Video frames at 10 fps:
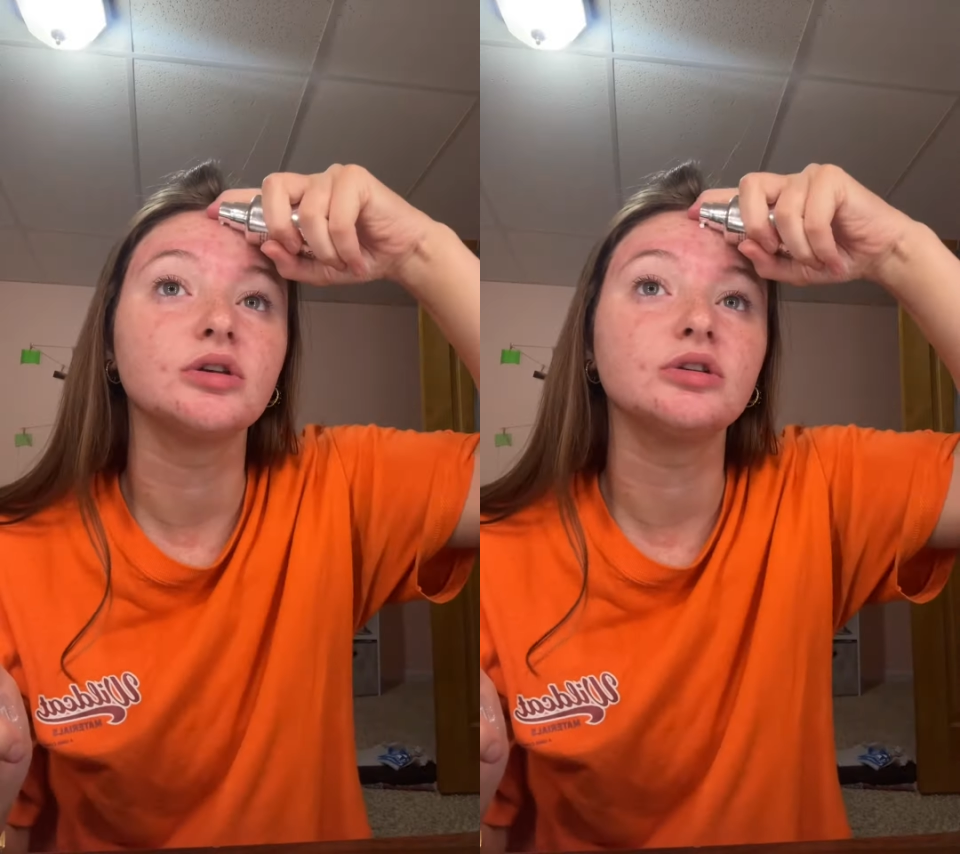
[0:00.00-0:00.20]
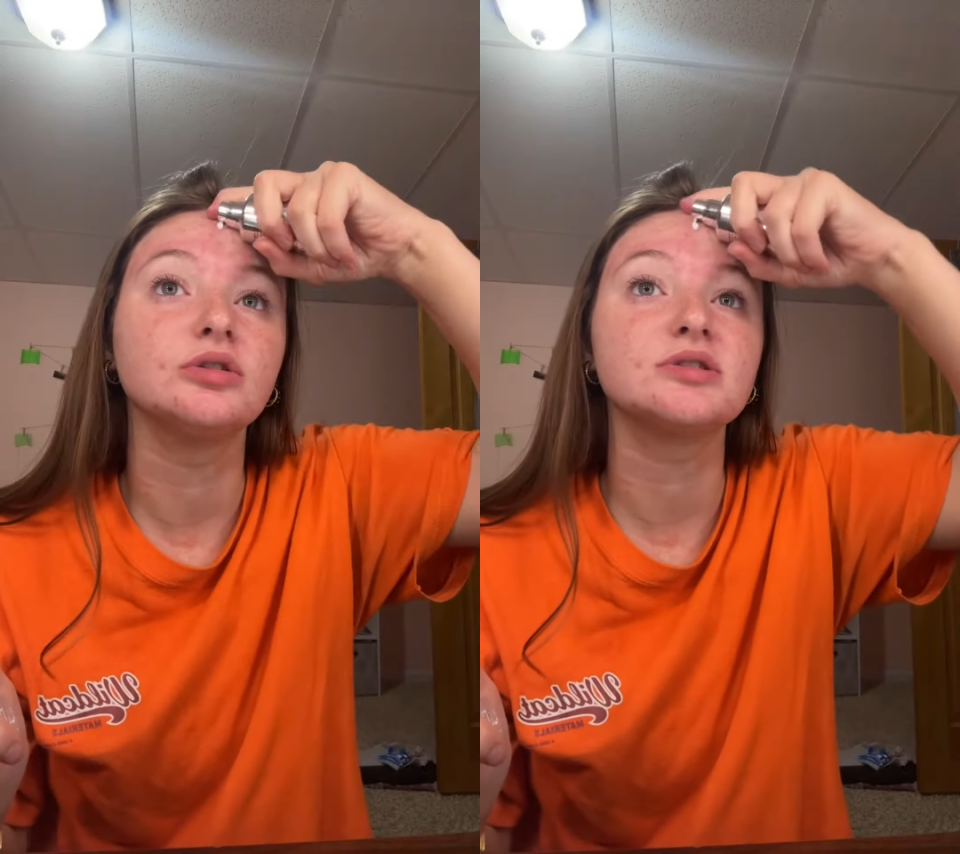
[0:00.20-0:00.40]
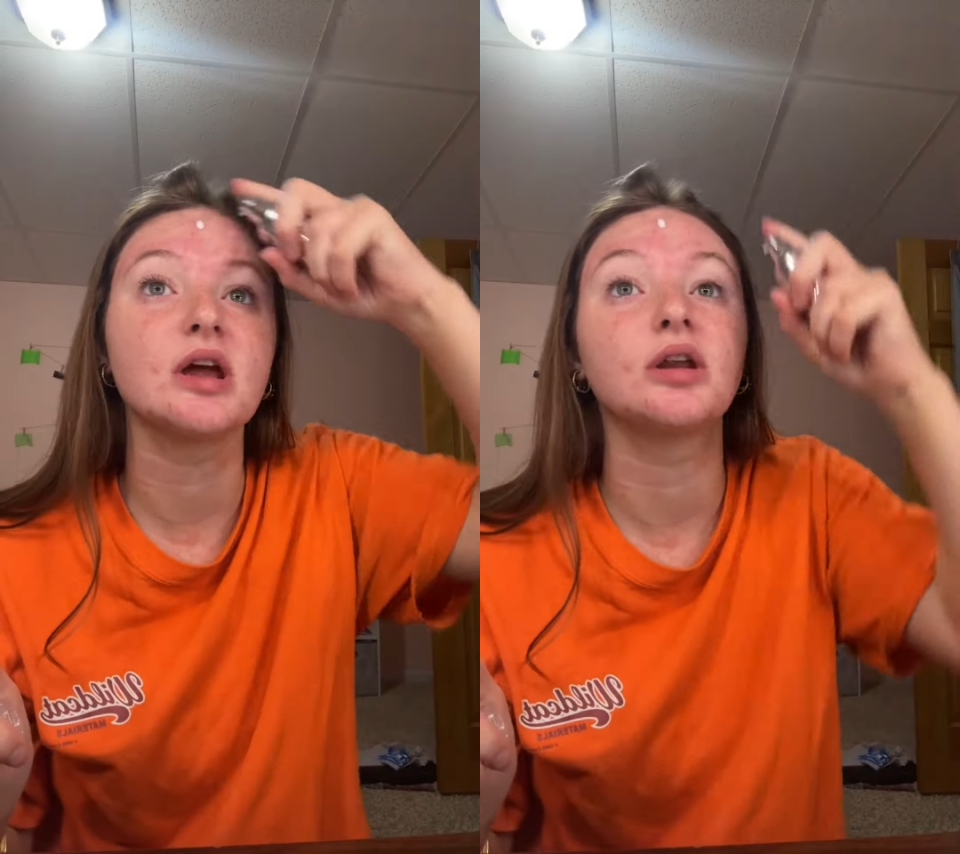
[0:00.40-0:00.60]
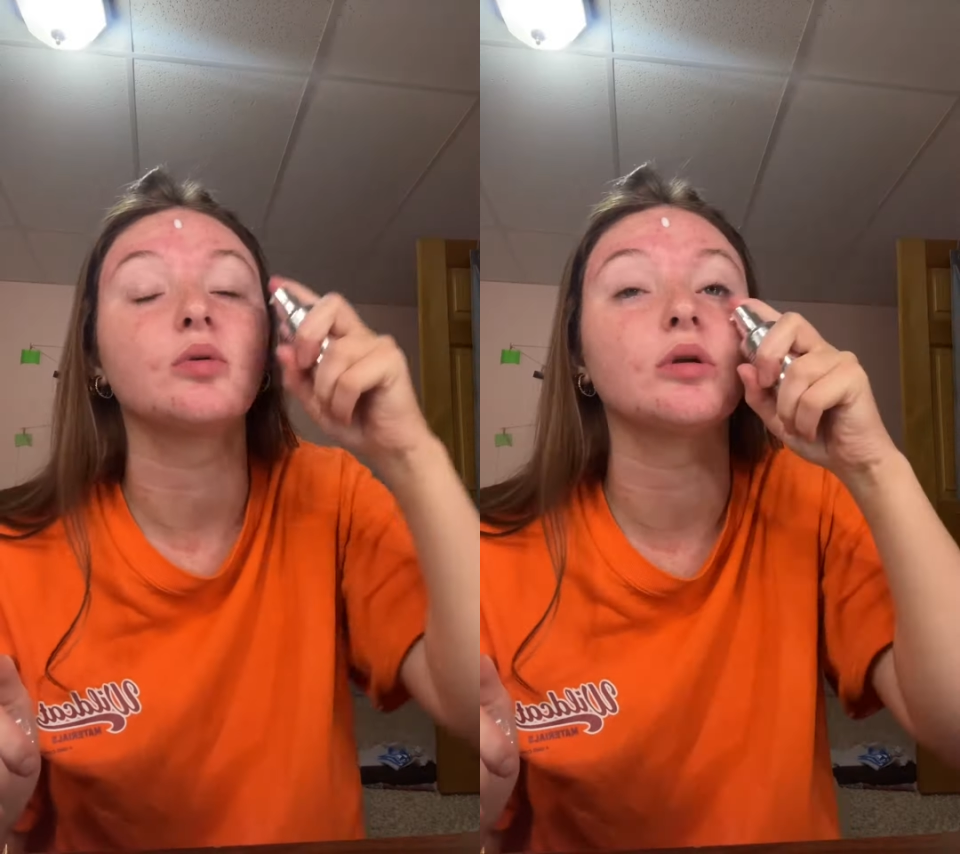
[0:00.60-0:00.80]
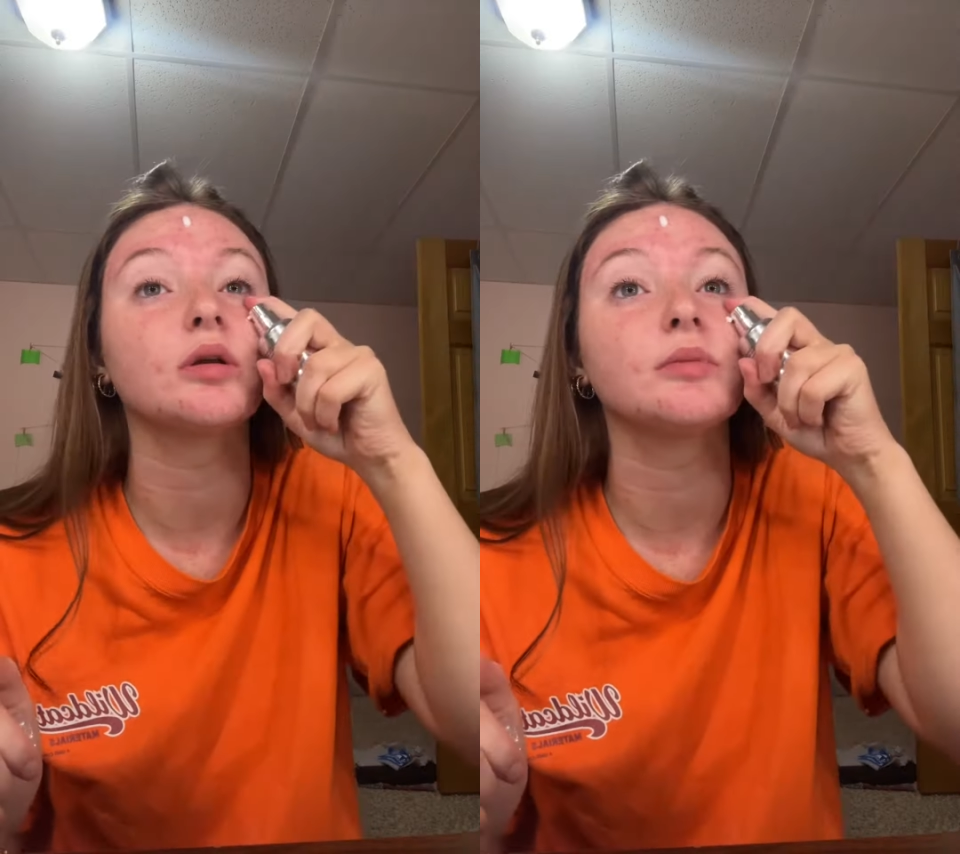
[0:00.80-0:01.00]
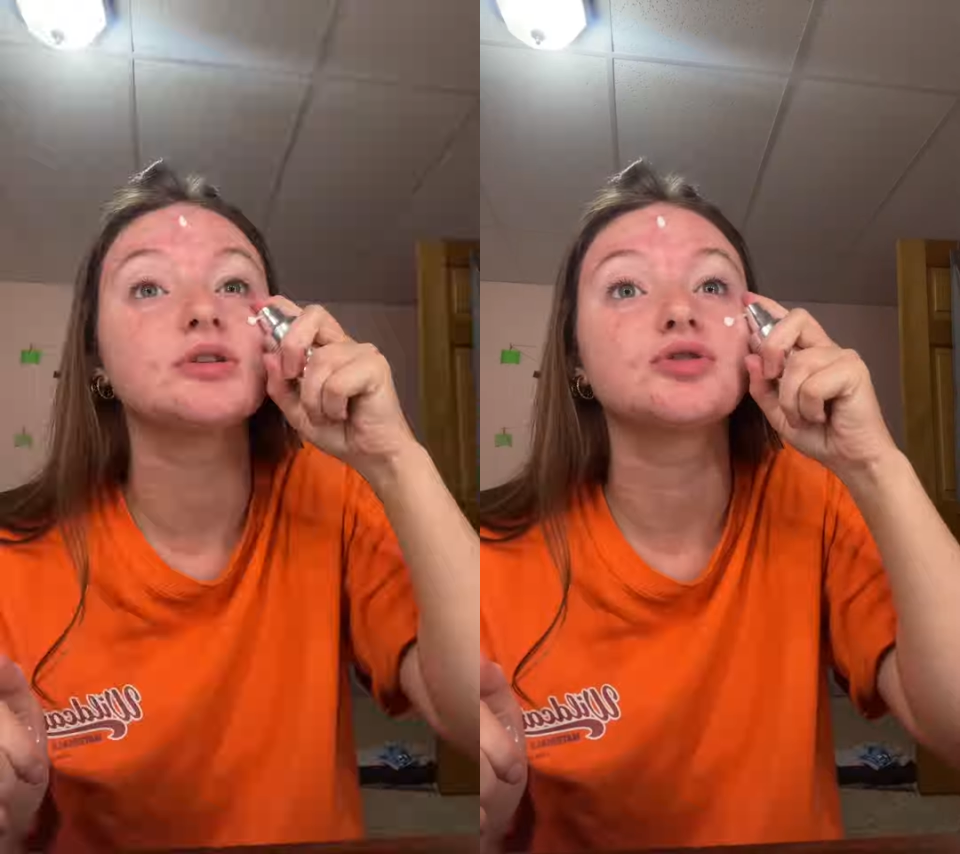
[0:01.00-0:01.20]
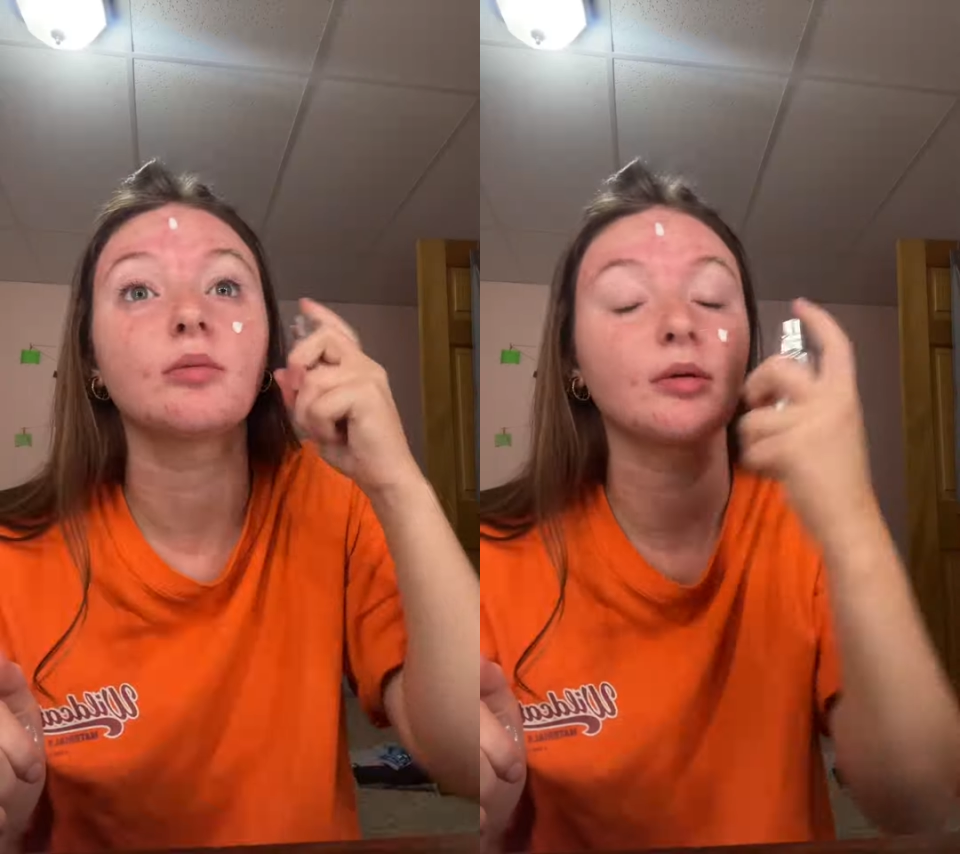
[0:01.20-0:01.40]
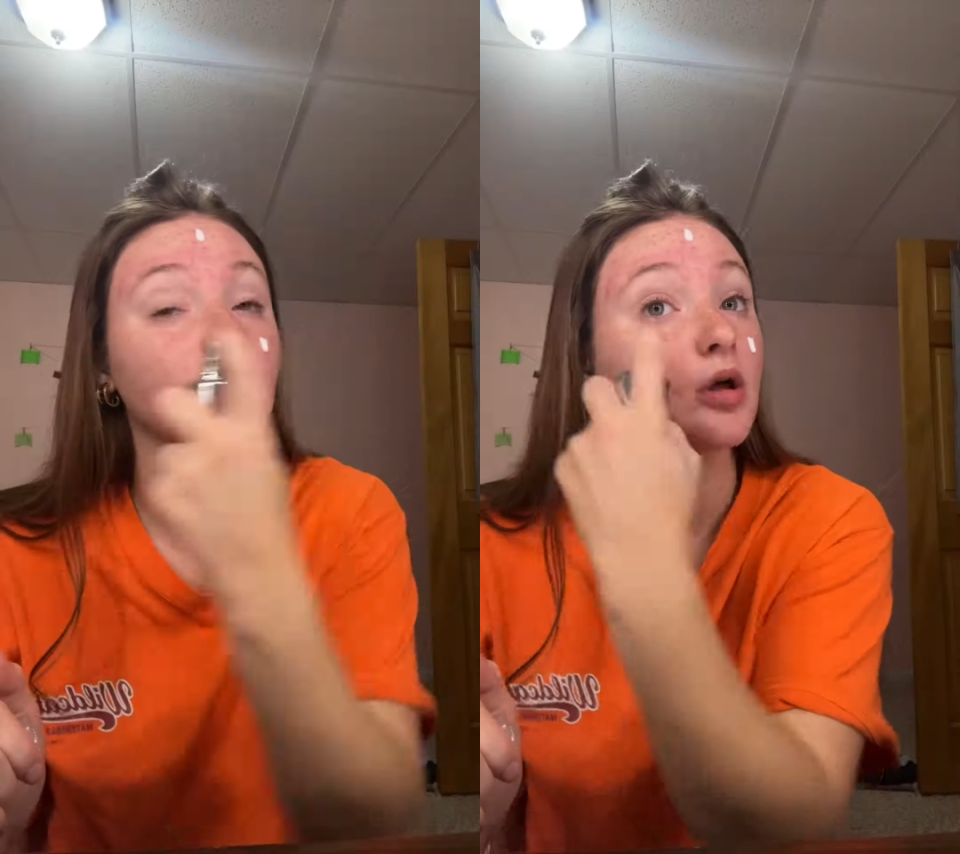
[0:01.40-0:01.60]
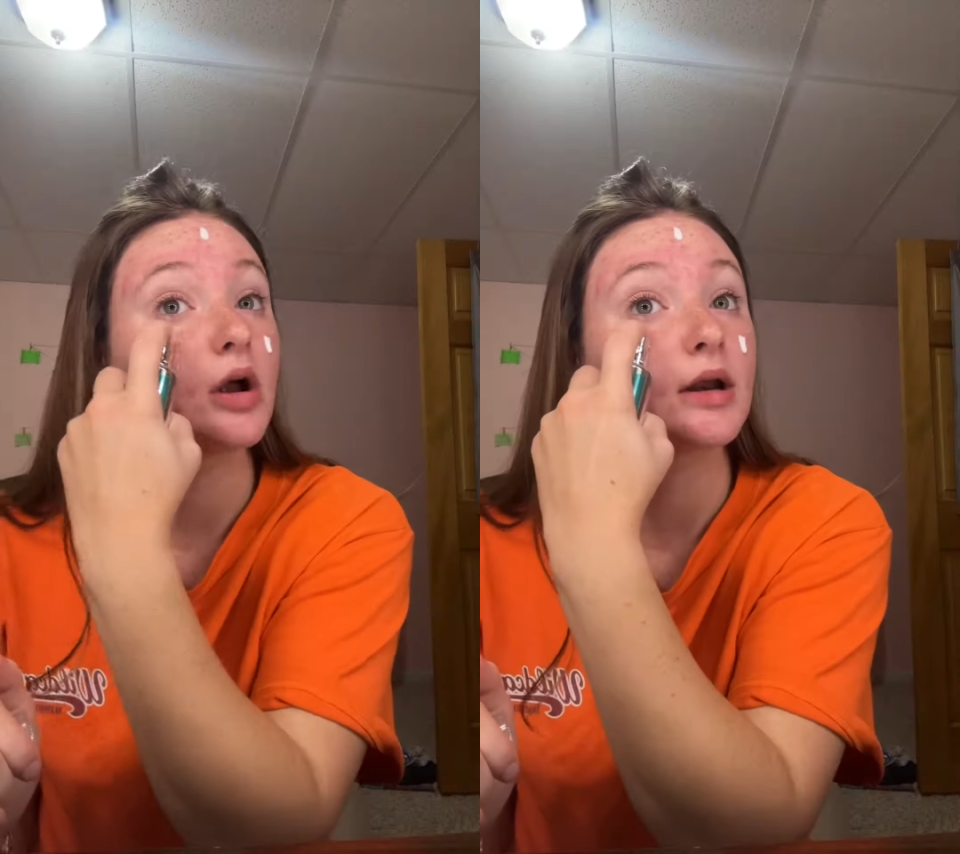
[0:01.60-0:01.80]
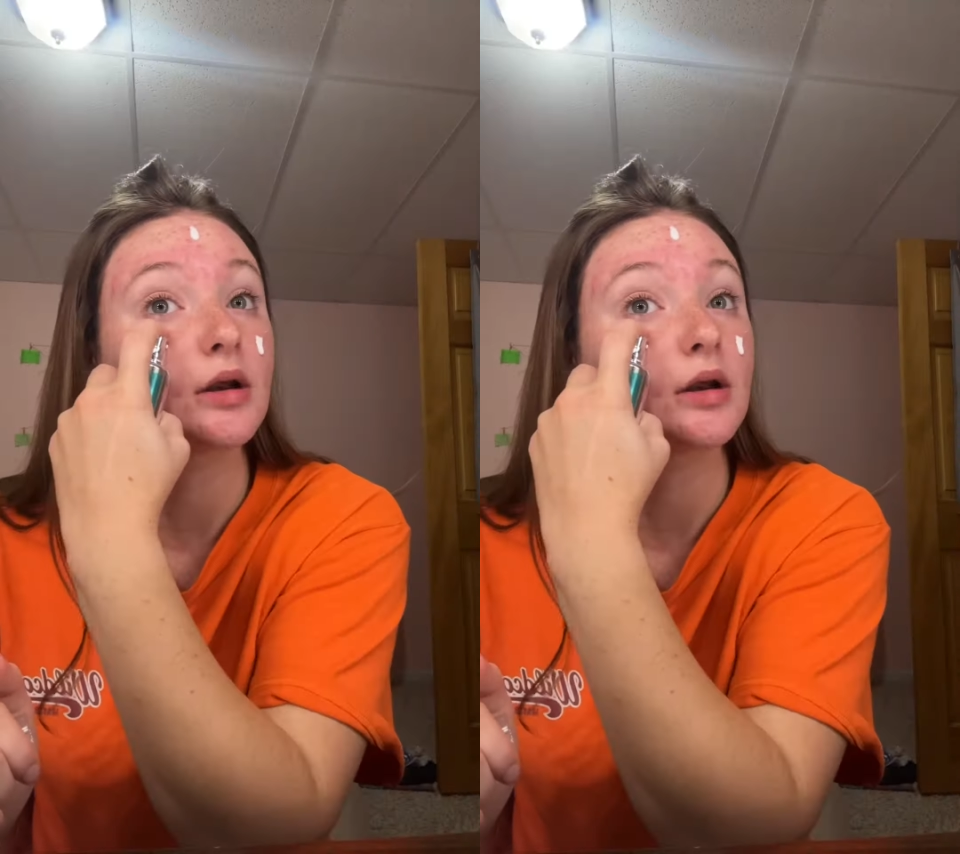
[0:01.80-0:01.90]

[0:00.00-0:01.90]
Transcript: you said you wanted to be strawberry blonde,